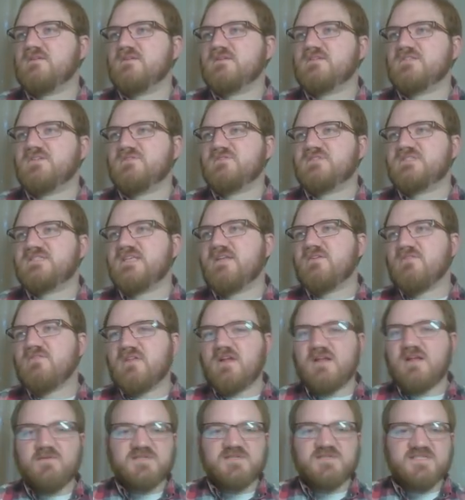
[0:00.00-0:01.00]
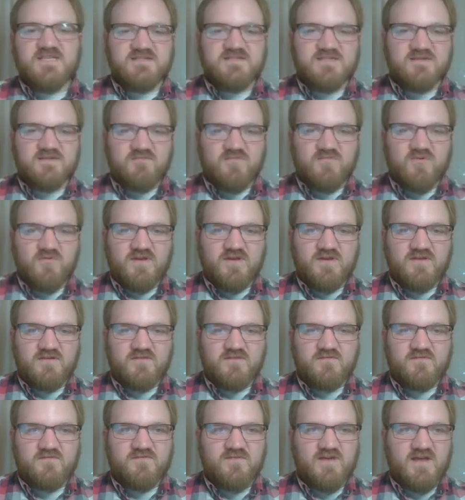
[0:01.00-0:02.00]
So center line we said is at
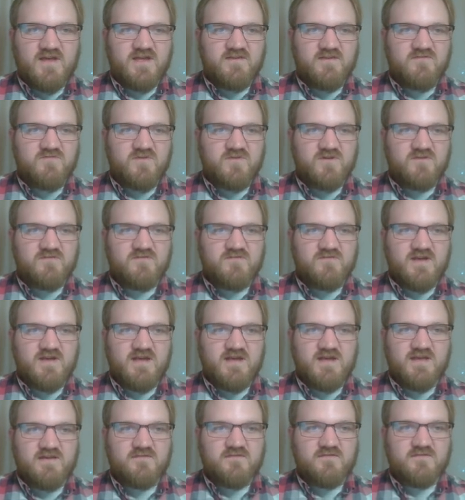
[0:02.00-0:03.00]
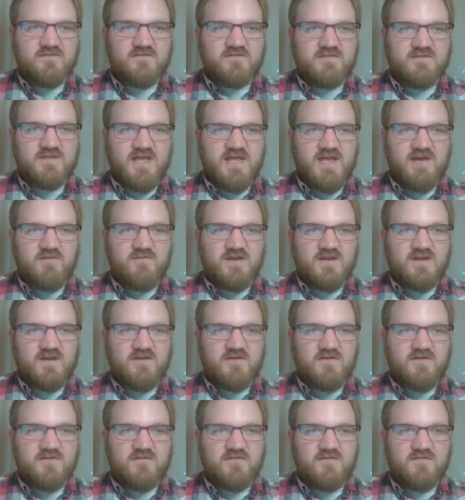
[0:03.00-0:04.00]
0.515. That we
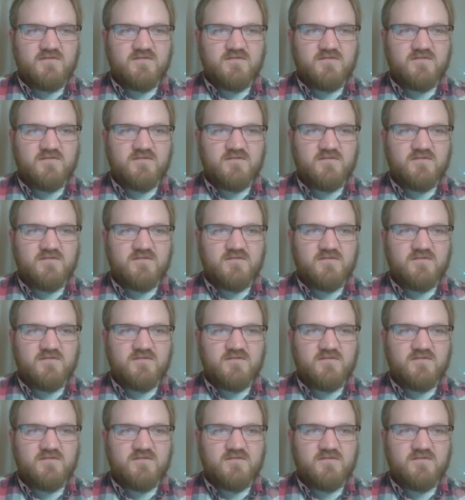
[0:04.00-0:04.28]
know.